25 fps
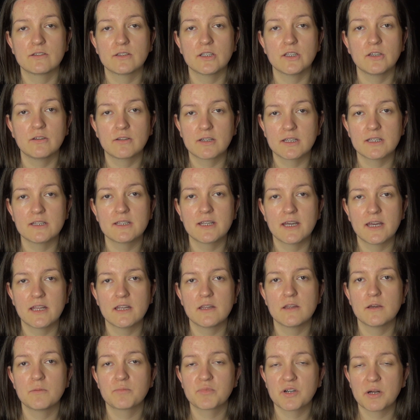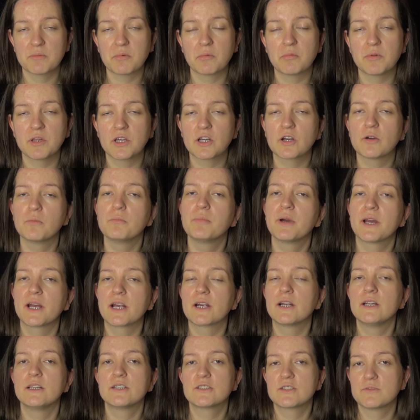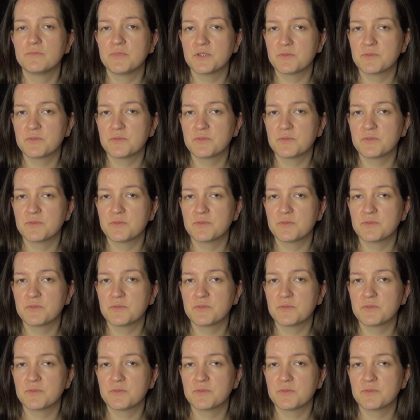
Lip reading: you can then probably compare a little